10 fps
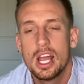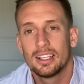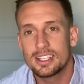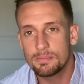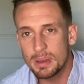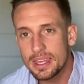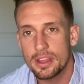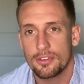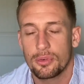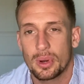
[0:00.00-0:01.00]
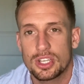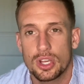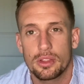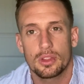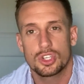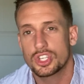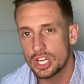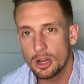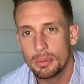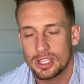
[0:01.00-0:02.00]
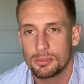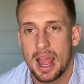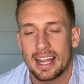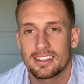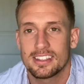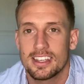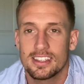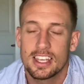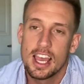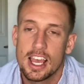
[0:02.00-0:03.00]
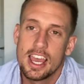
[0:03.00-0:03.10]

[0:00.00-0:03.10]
Let's be there for each other. Let's share best practices.